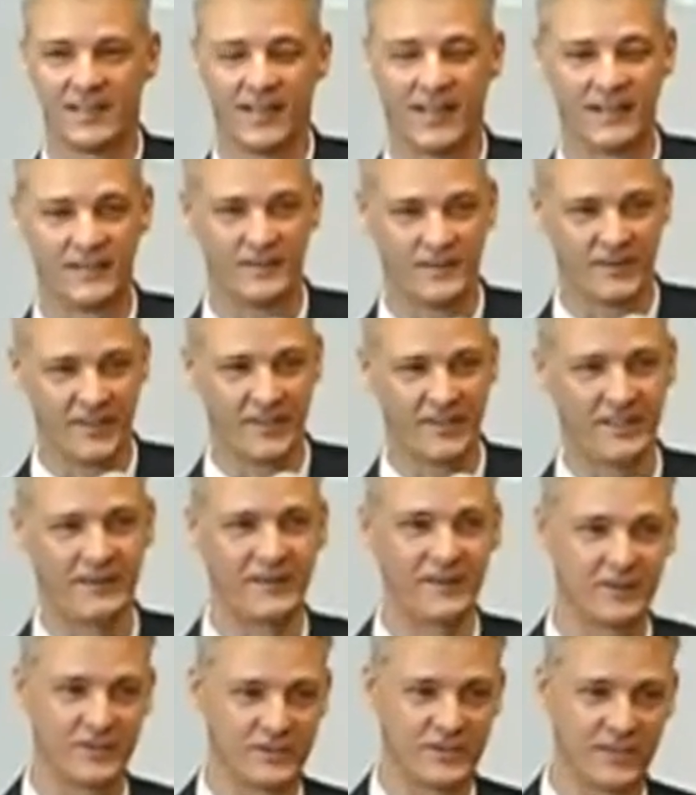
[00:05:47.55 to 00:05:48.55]
and it's very
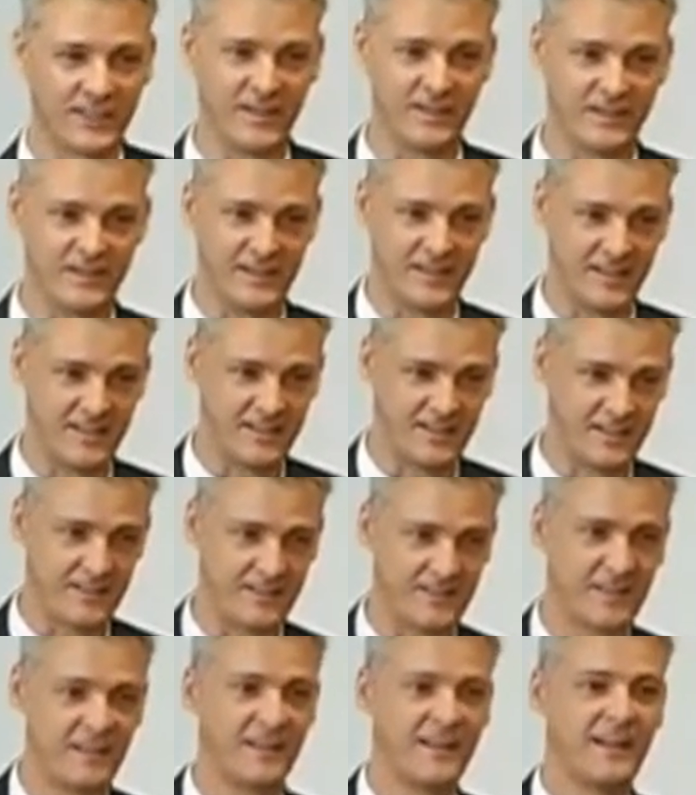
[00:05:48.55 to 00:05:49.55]
difficult to get the
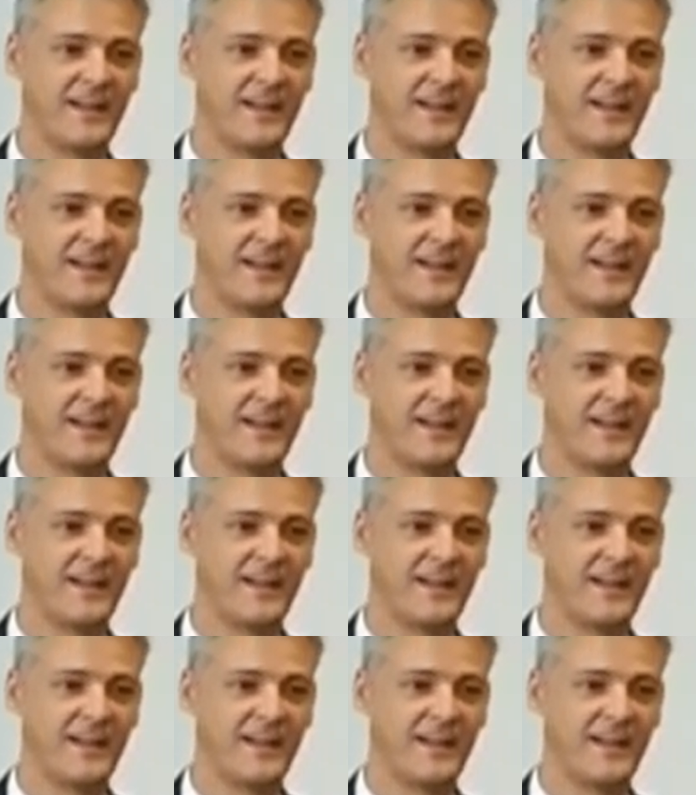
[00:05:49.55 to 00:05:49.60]
data,